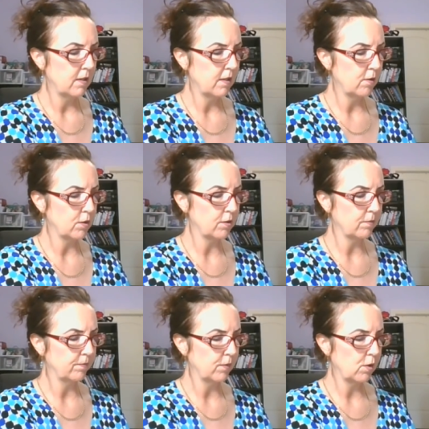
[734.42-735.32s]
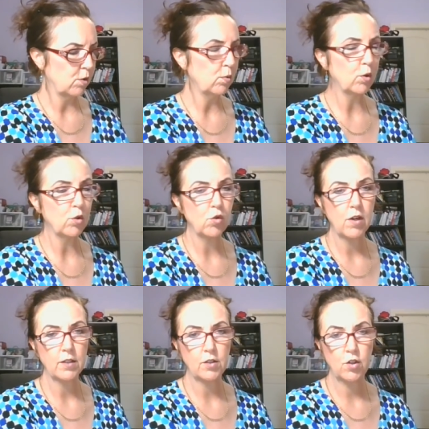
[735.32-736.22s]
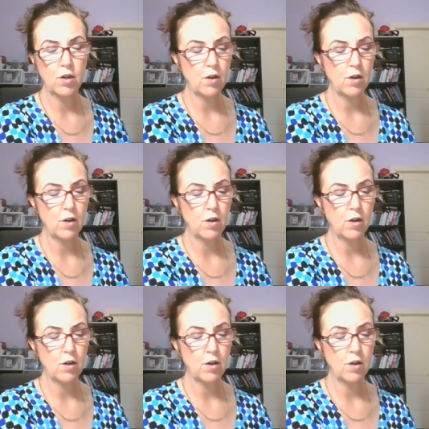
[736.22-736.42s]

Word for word: those cooler trucks, you know,